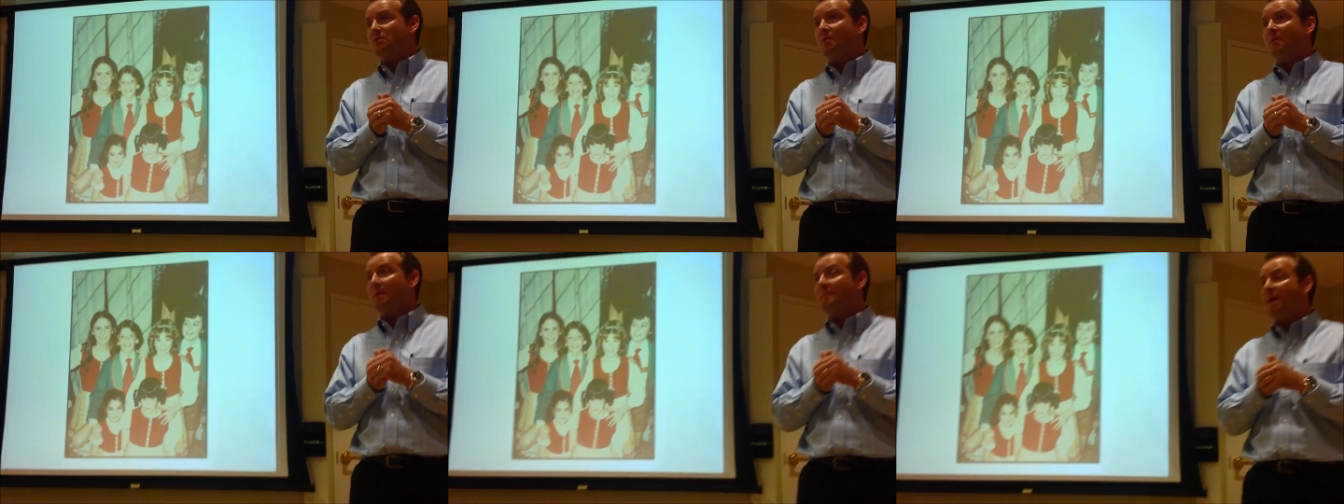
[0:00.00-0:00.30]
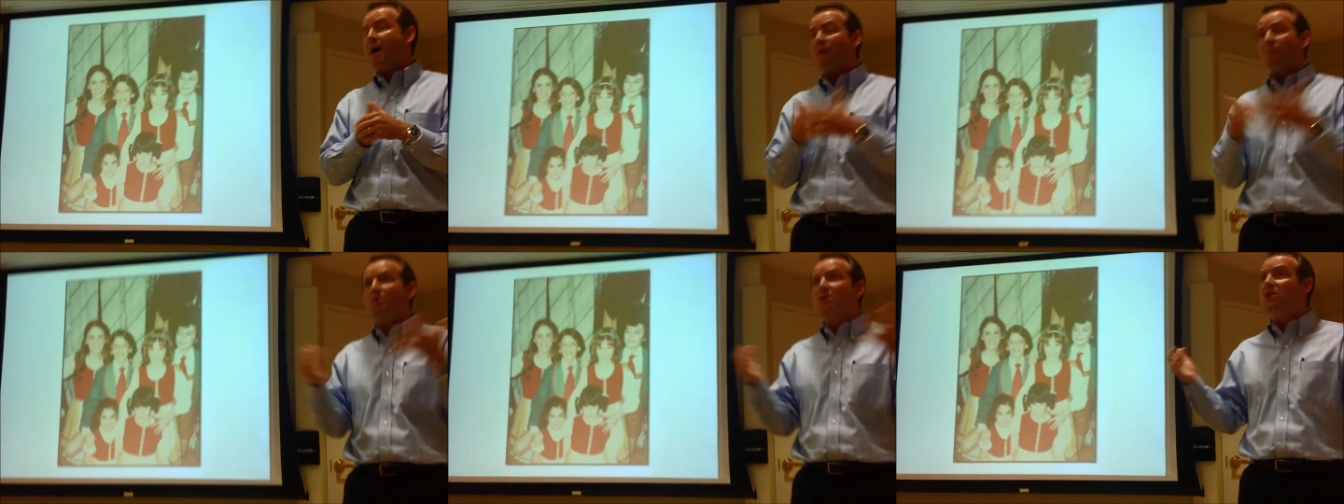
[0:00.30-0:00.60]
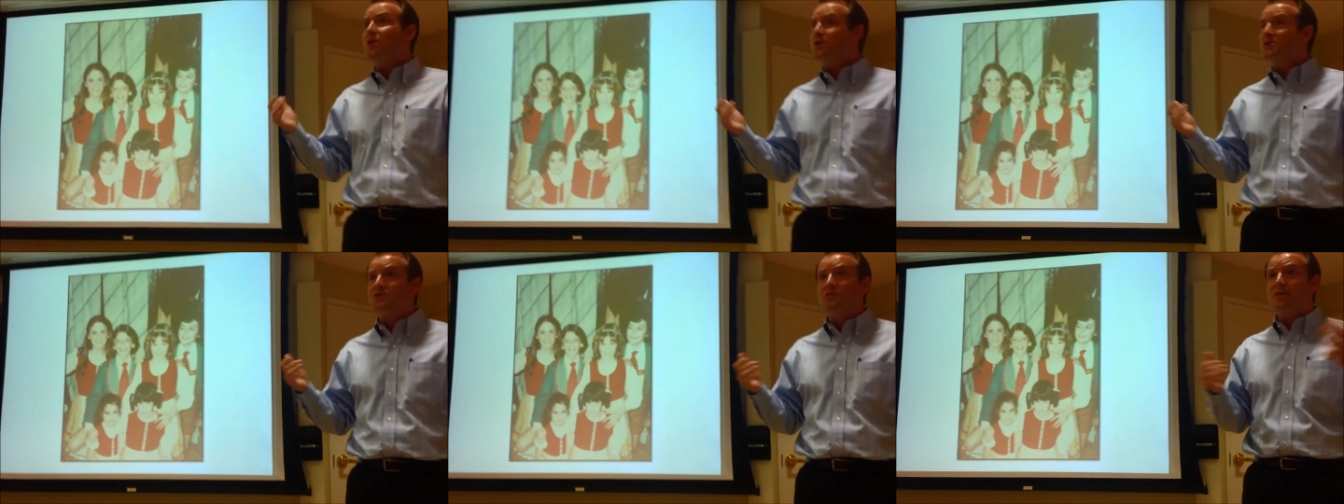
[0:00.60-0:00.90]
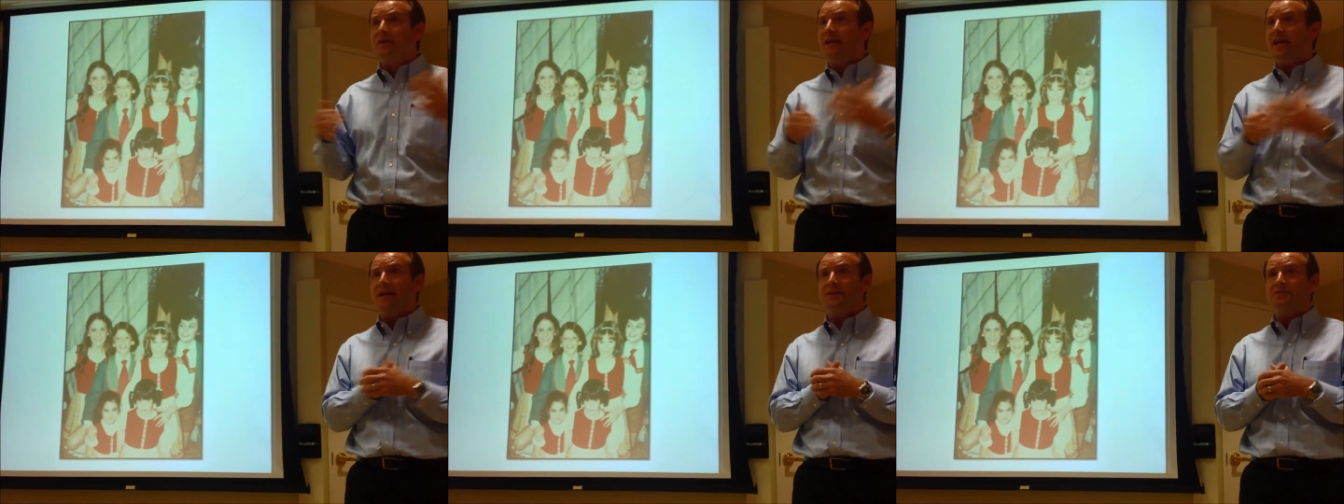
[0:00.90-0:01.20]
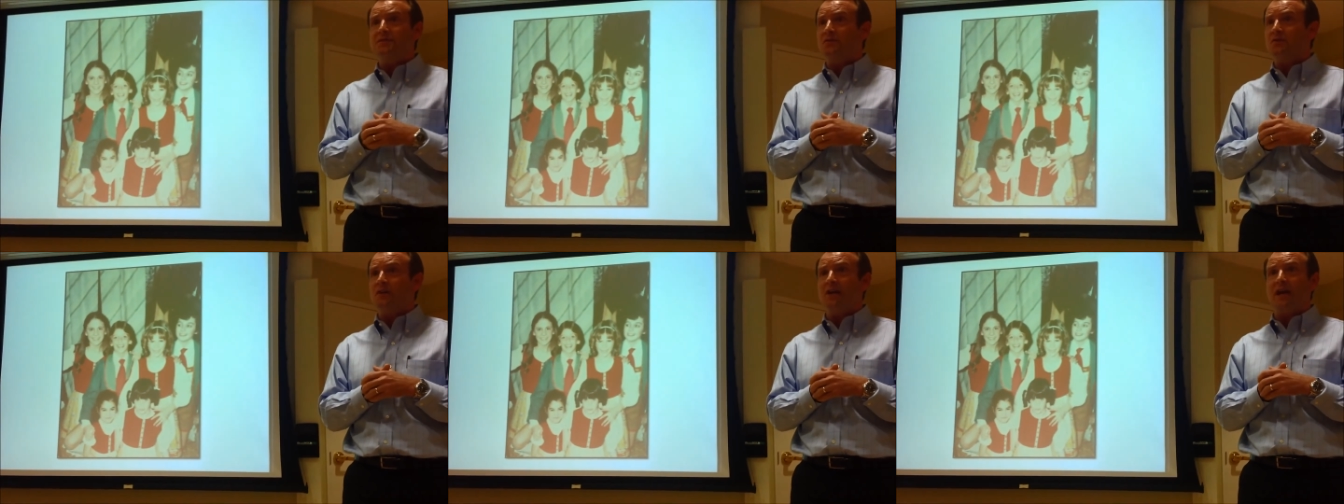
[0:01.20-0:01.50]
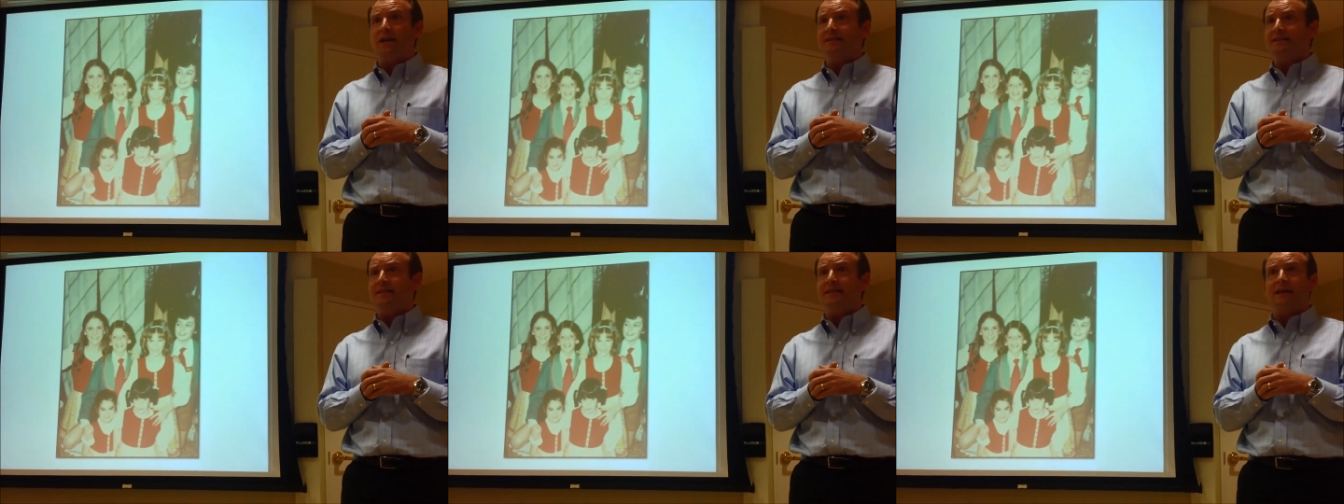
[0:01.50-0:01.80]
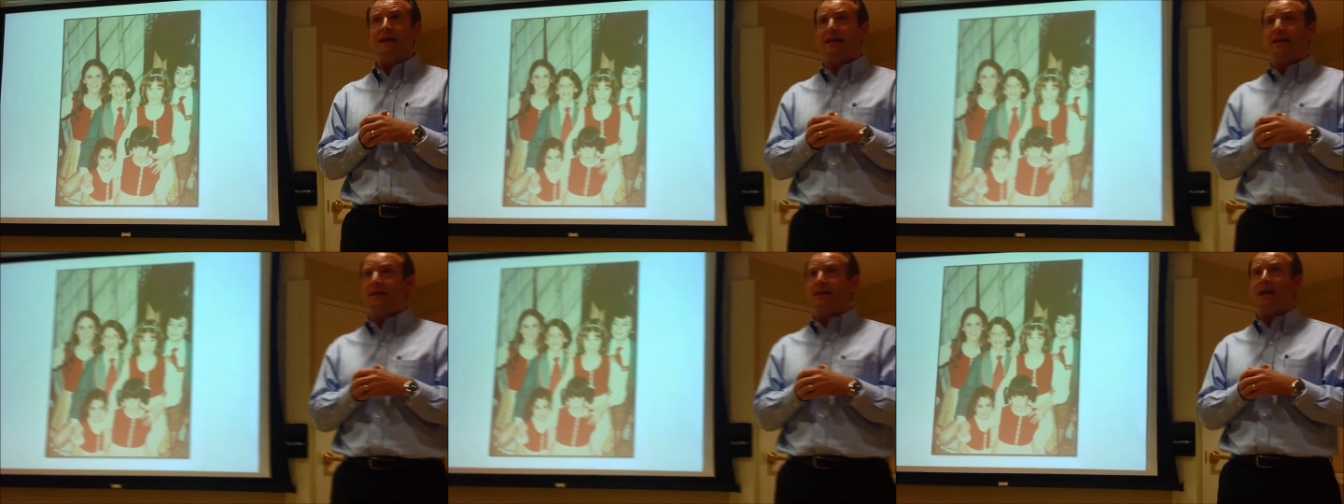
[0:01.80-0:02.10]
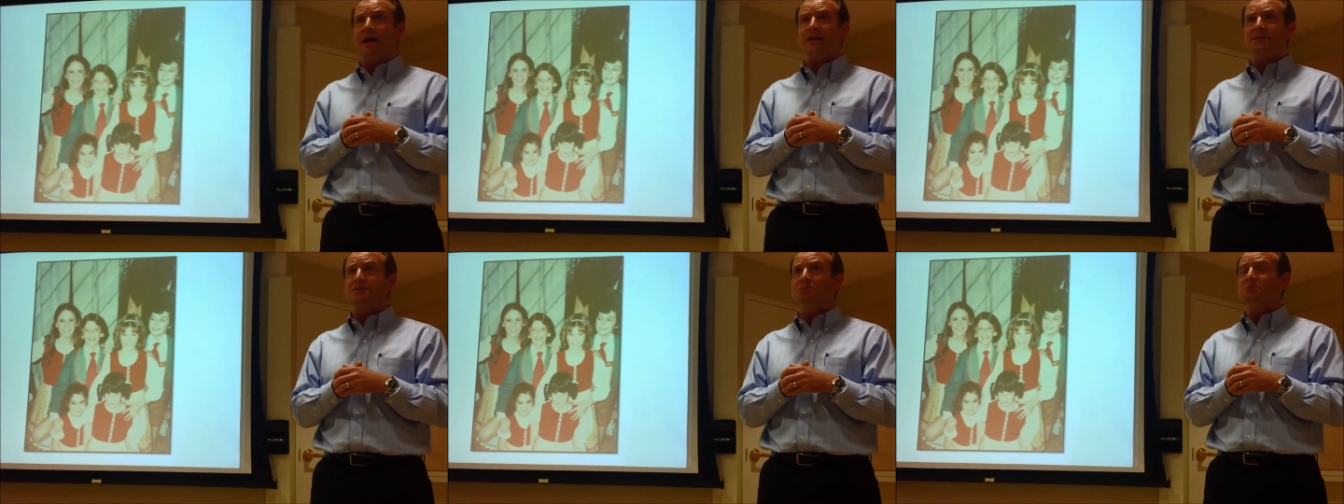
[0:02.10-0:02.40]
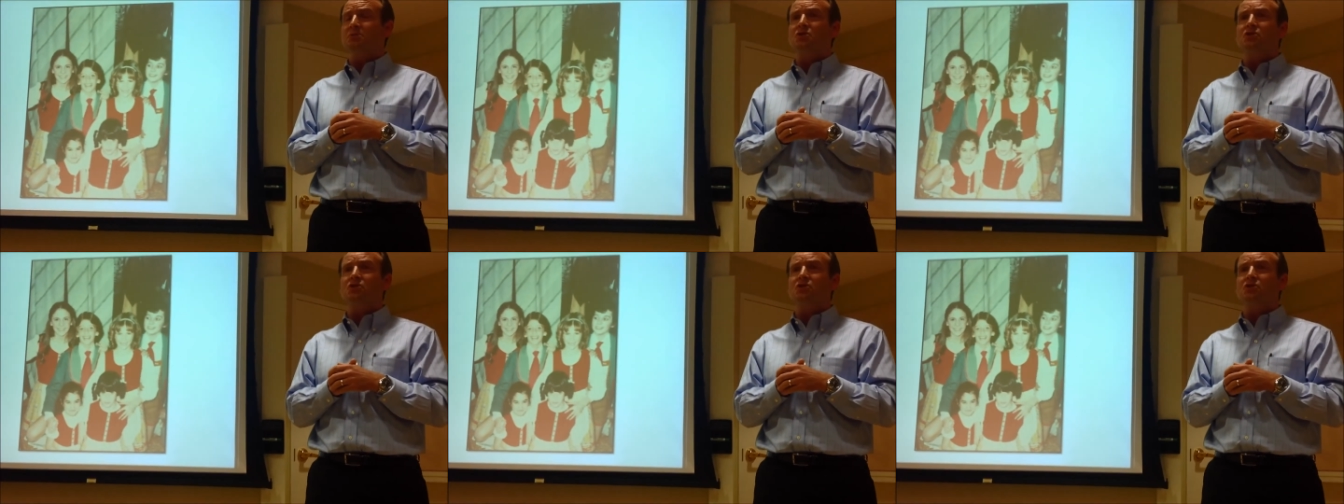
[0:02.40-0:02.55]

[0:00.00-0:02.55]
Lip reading: on my mom. We lost her to cancer in 1999. She was